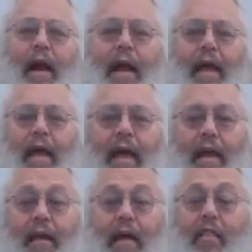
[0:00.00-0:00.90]
I
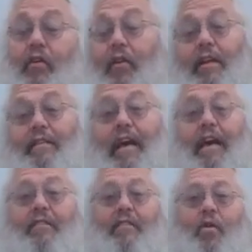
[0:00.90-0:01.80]
had 30
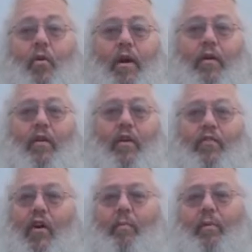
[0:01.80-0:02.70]
tanks of
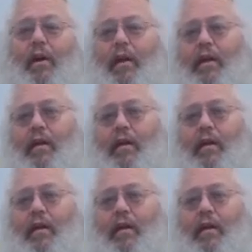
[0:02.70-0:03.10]
Corydoras all breeding.